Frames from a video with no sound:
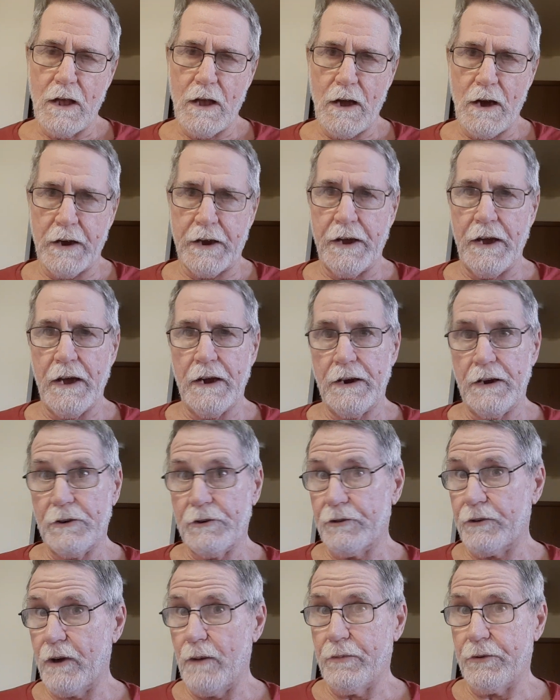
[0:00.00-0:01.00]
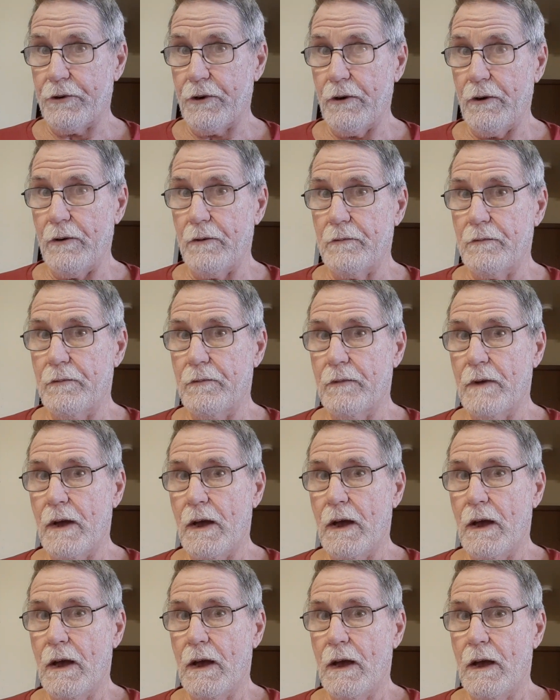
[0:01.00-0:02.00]
again in Scripture,
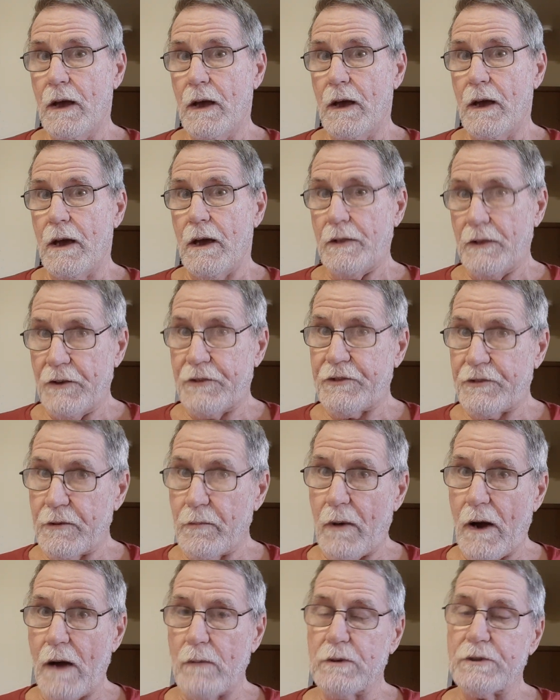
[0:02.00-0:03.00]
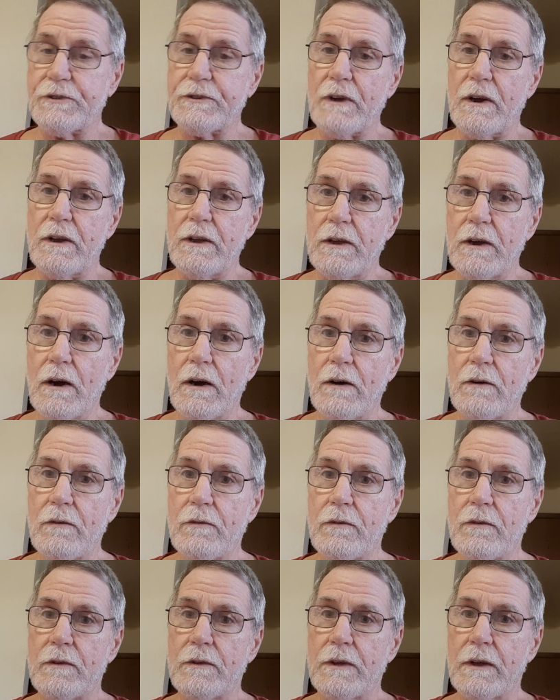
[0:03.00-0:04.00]
and this is a Bible study
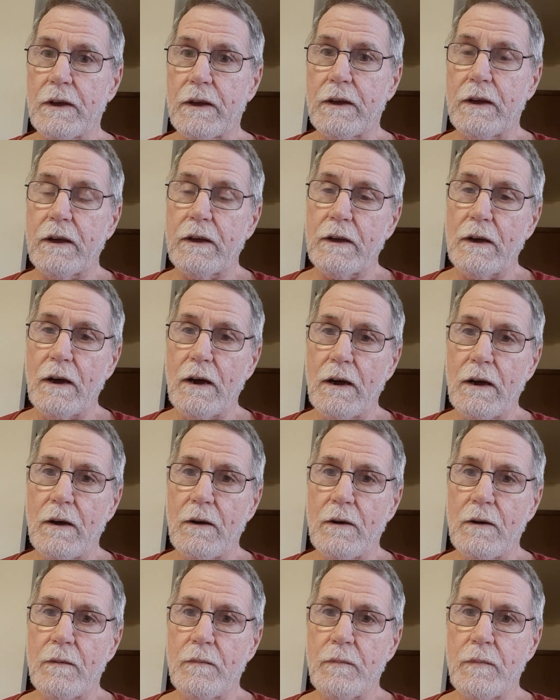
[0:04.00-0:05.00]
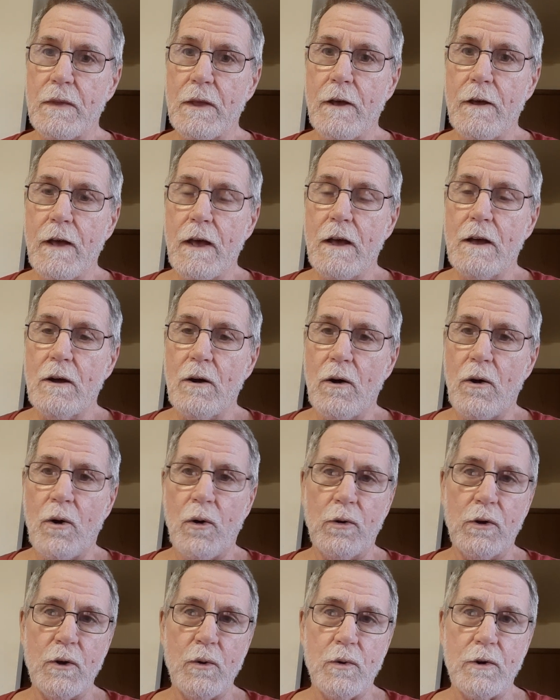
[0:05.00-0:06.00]
of the uh,
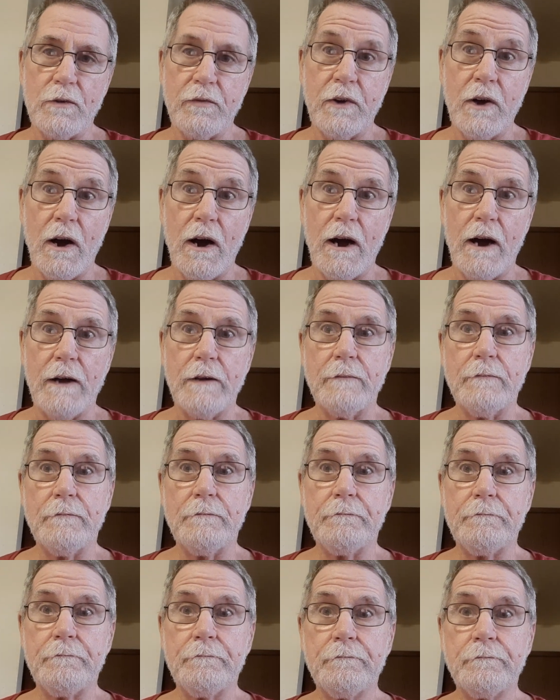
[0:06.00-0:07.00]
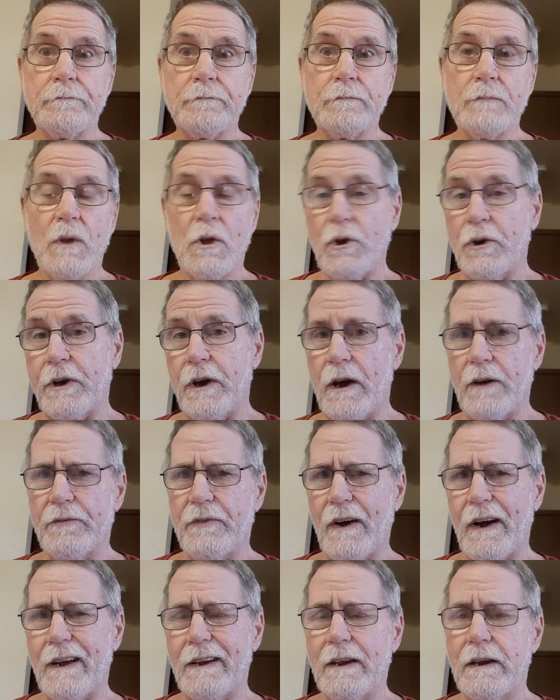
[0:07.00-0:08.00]
holy word of God, you can't
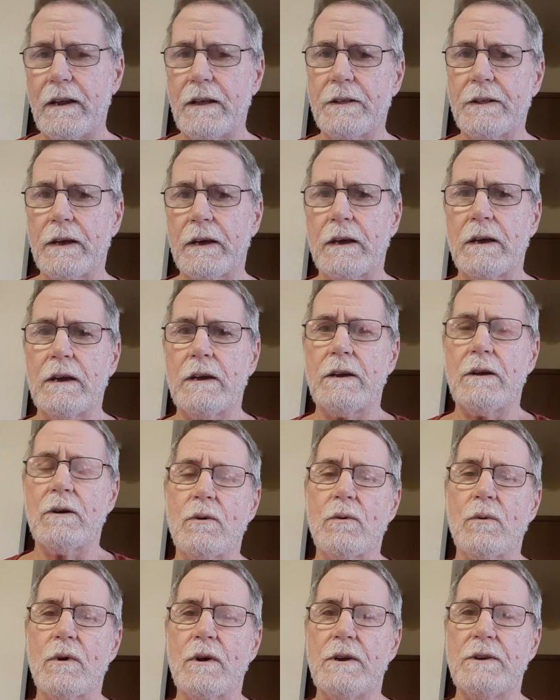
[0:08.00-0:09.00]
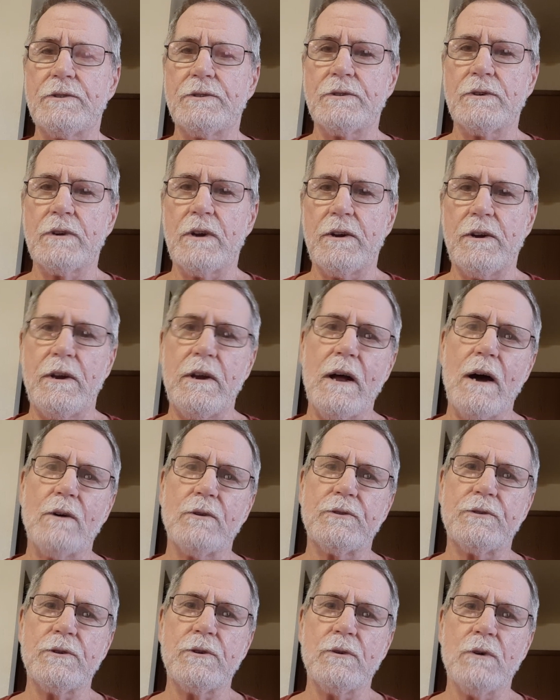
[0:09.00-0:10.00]
find anything in where he's going to
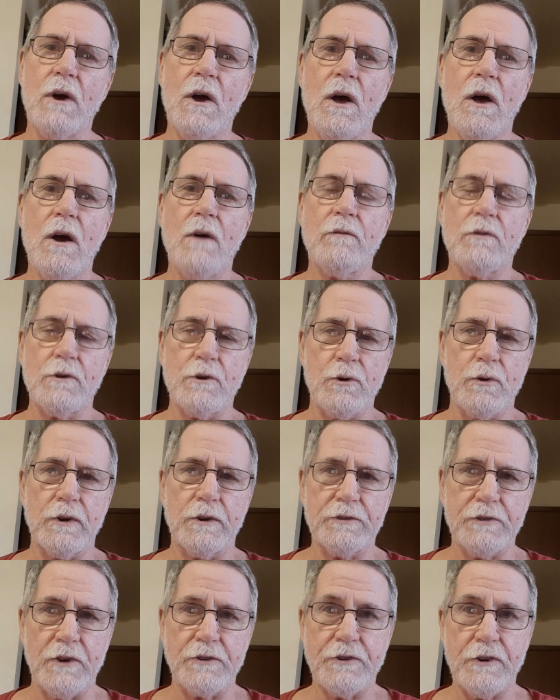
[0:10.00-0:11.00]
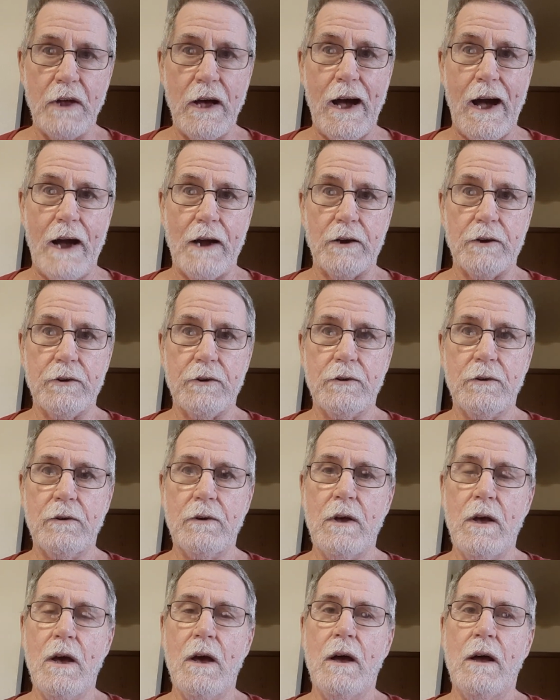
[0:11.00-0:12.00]
denounce you for doing such an act.
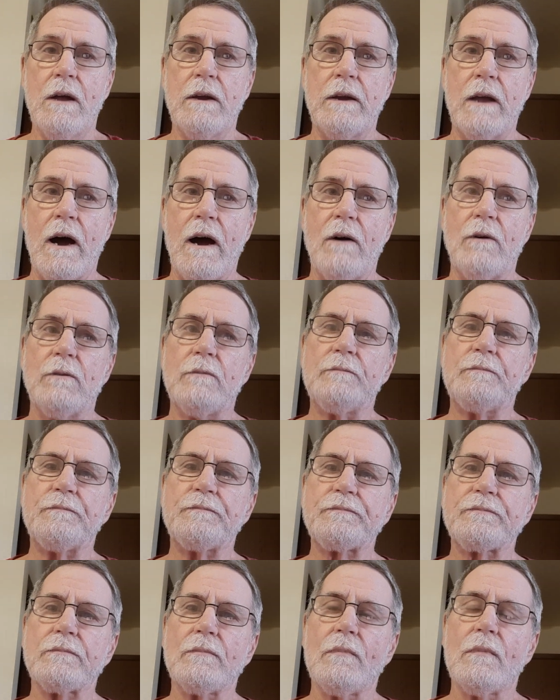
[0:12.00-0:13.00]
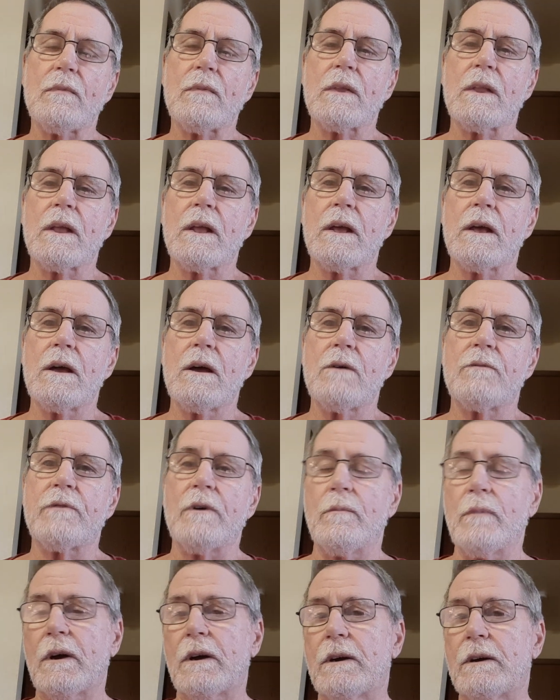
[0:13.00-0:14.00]
Now,
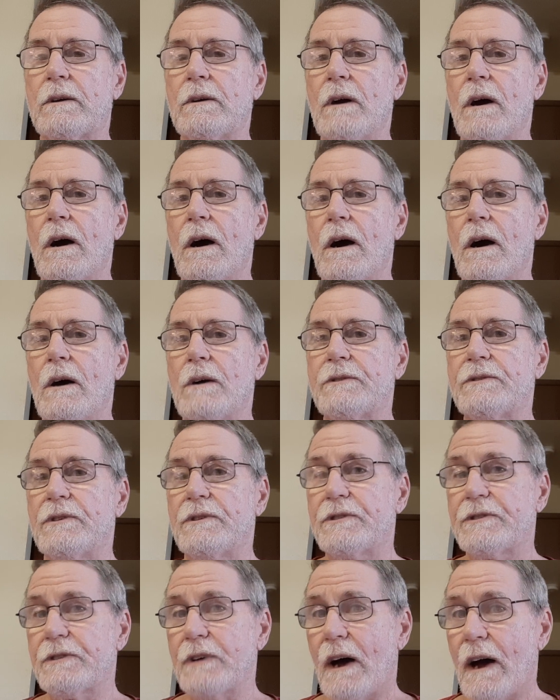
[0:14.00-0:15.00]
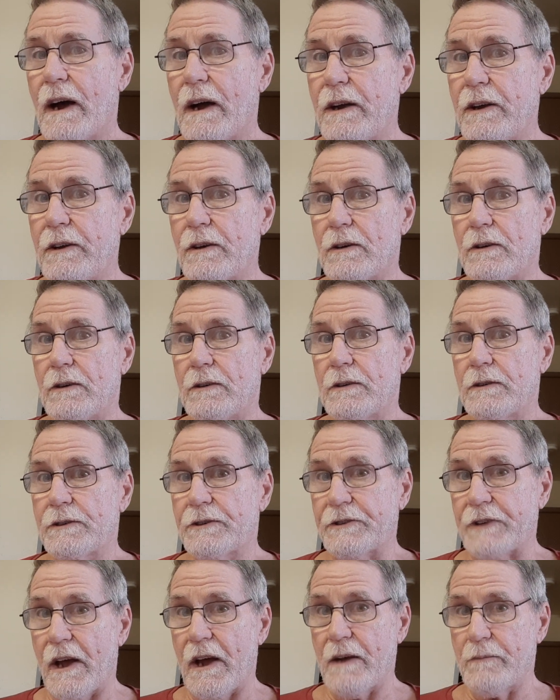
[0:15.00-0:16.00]
from a uh, societal
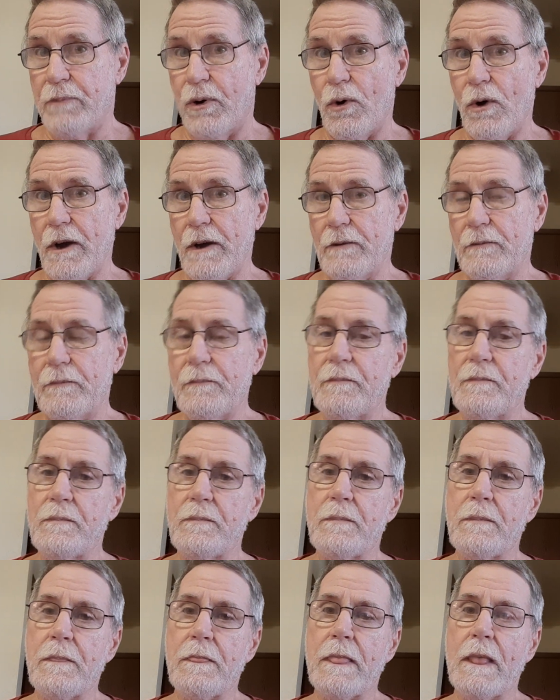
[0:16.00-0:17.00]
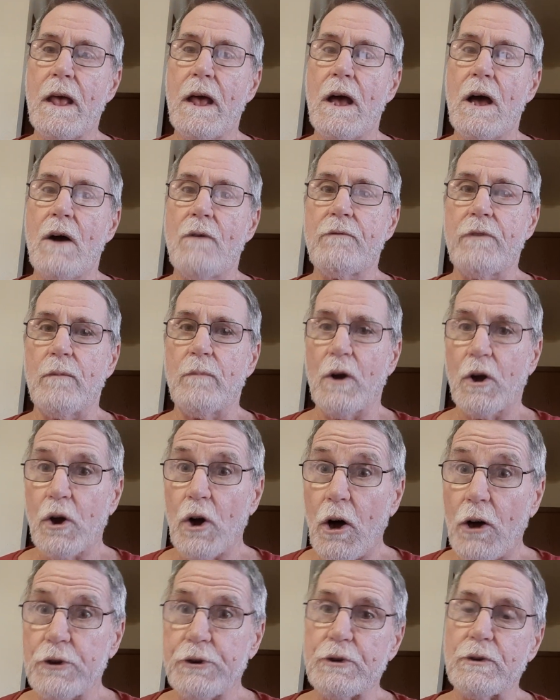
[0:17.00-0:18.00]
standpoint, from a
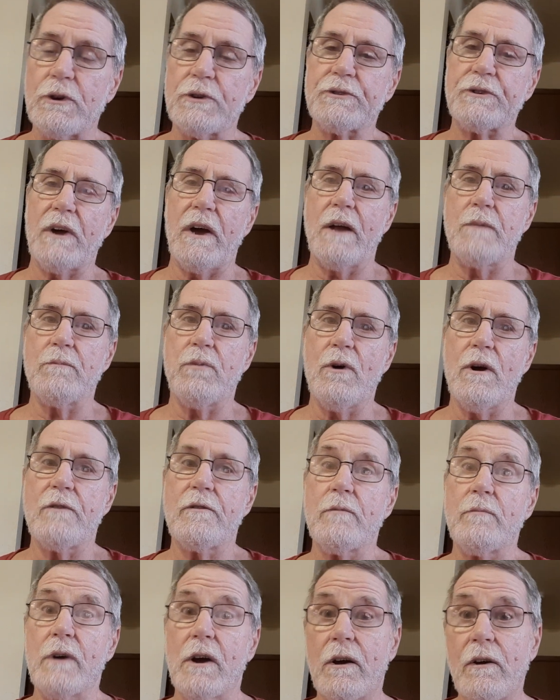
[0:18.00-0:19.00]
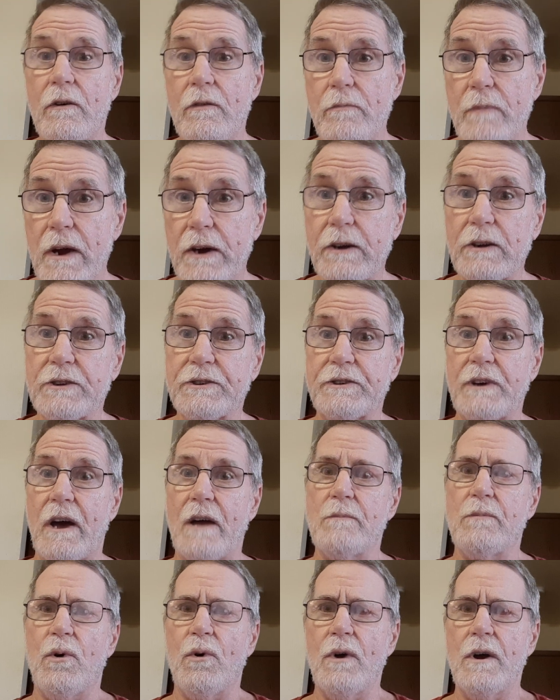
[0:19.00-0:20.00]
cultural standpoint, from a governmental
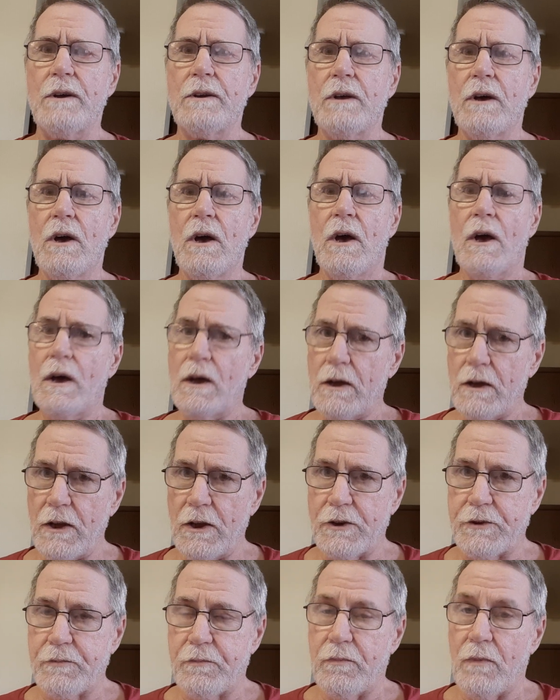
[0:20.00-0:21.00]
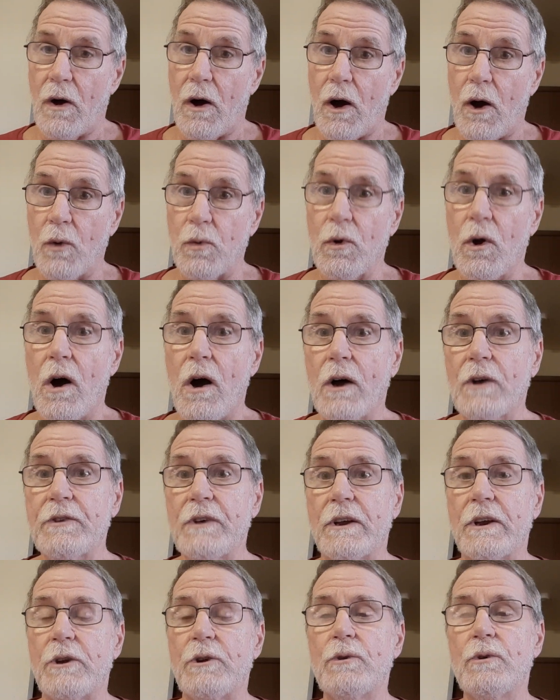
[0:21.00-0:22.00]
standpoint, it's a wrong
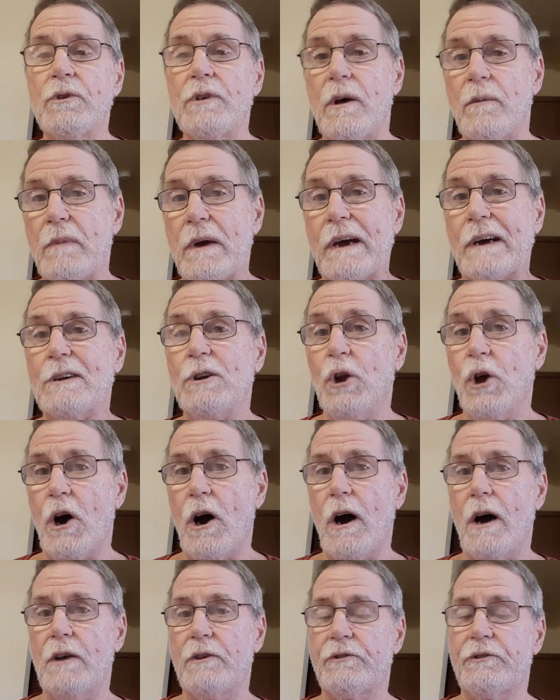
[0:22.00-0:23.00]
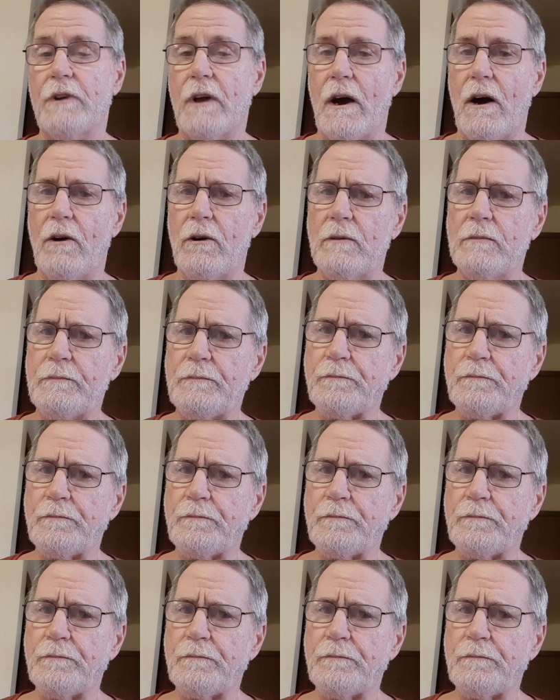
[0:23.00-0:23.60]
thing to do. They make laws now.